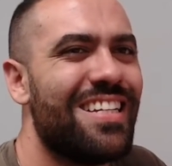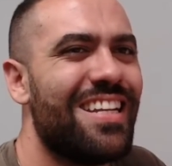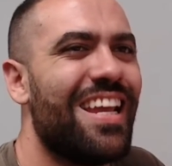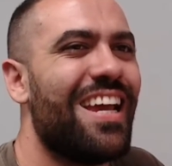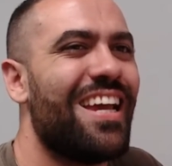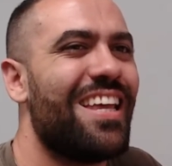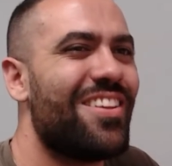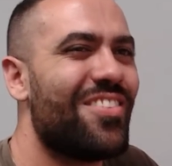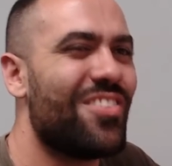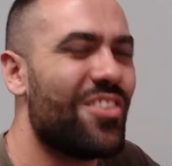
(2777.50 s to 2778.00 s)

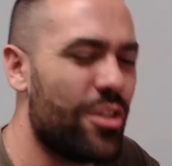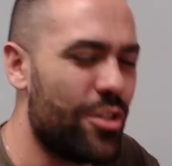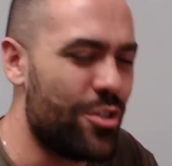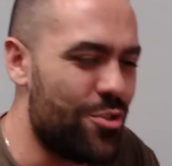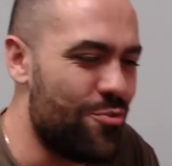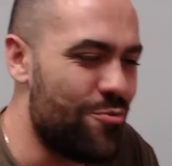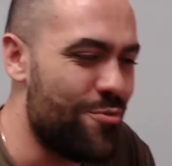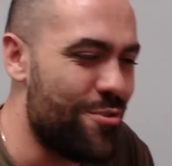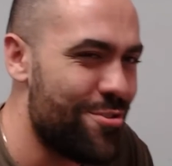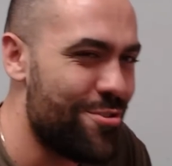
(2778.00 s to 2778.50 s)
Yeah, they were like, do
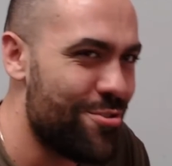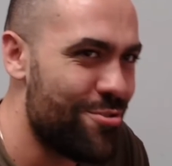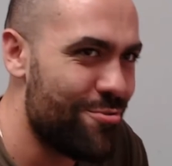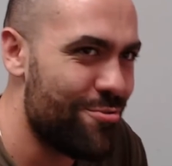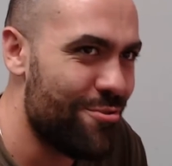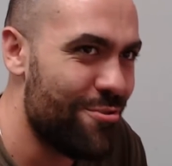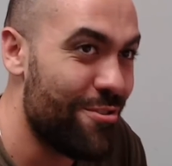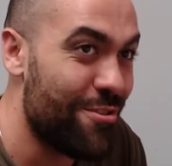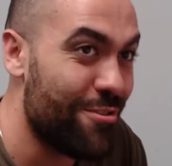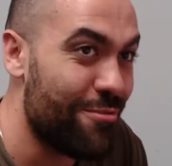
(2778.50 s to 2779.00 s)
you want this?
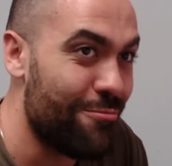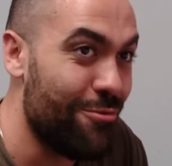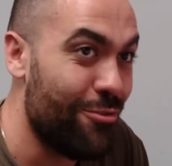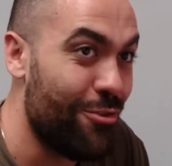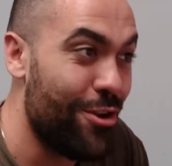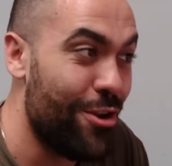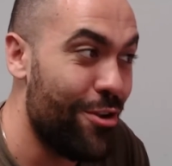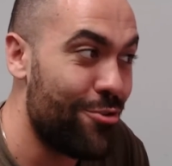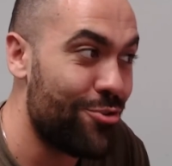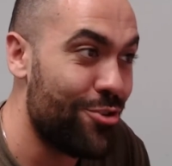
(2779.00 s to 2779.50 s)
Look
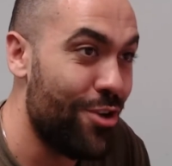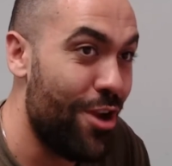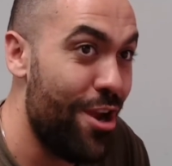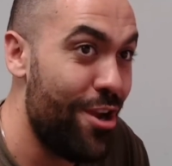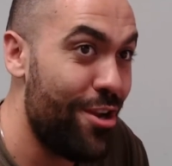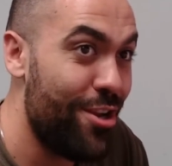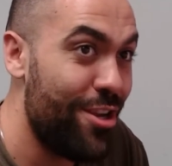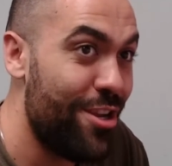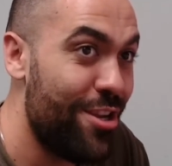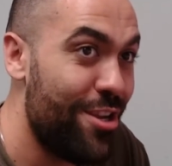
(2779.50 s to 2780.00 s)
how
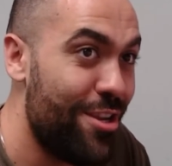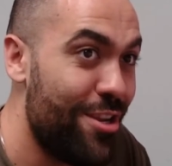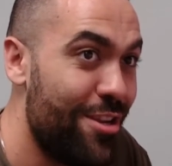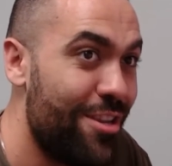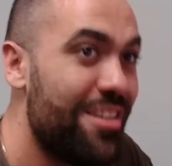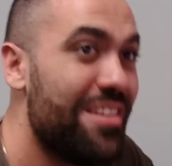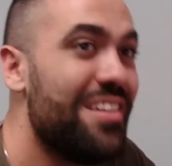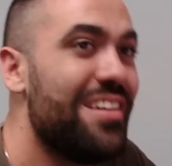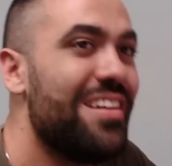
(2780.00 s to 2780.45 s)
shiny.